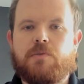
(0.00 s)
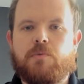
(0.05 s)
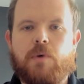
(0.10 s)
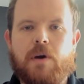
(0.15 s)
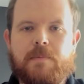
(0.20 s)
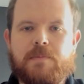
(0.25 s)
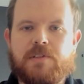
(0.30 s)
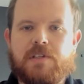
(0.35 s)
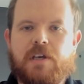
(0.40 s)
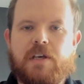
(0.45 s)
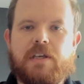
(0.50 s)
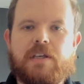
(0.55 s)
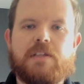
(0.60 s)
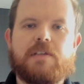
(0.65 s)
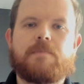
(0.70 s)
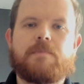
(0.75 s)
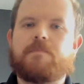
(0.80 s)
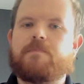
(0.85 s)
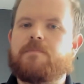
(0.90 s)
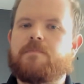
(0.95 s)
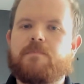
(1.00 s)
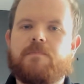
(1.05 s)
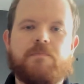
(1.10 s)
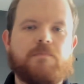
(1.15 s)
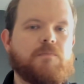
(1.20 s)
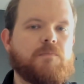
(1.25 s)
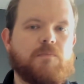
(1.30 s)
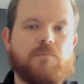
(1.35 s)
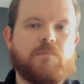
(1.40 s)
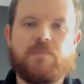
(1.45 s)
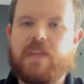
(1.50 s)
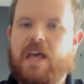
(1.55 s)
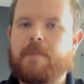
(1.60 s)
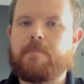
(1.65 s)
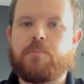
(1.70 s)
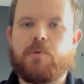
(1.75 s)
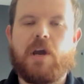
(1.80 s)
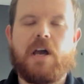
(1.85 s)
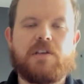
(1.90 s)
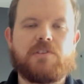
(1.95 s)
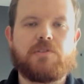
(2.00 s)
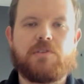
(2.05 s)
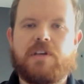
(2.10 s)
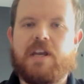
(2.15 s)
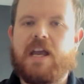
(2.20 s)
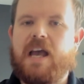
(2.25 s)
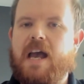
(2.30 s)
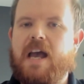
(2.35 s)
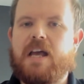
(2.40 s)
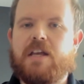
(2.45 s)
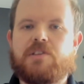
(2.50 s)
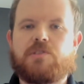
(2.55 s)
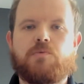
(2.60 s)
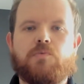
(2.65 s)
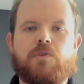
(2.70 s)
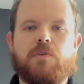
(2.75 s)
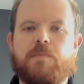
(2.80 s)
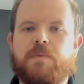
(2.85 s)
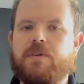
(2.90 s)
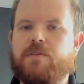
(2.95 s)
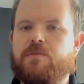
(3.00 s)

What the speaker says: website, that browser cache will be